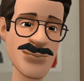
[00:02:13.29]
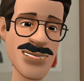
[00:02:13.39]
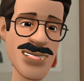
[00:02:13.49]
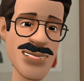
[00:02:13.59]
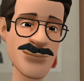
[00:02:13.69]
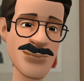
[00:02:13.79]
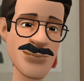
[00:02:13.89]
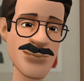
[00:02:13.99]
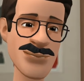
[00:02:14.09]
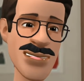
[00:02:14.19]
Okay,
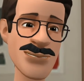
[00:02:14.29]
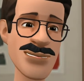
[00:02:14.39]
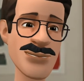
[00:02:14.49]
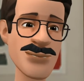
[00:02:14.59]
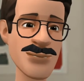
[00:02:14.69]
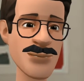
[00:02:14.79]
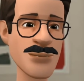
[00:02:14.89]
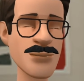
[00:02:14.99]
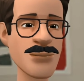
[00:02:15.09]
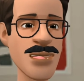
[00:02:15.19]
so
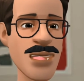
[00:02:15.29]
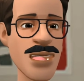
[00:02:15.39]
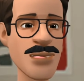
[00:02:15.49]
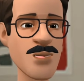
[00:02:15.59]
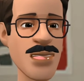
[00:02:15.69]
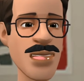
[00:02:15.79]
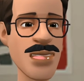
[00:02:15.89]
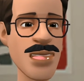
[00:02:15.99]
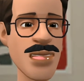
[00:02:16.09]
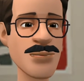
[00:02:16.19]
we cannot simply
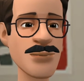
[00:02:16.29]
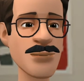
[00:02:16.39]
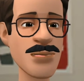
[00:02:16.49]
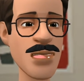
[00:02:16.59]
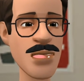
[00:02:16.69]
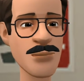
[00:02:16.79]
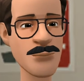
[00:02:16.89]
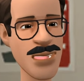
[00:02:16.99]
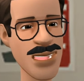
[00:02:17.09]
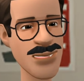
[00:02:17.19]
write the
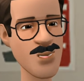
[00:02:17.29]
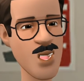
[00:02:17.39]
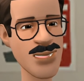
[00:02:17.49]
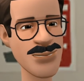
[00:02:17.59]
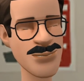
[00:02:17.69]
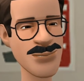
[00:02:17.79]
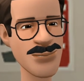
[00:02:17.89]
significant figures.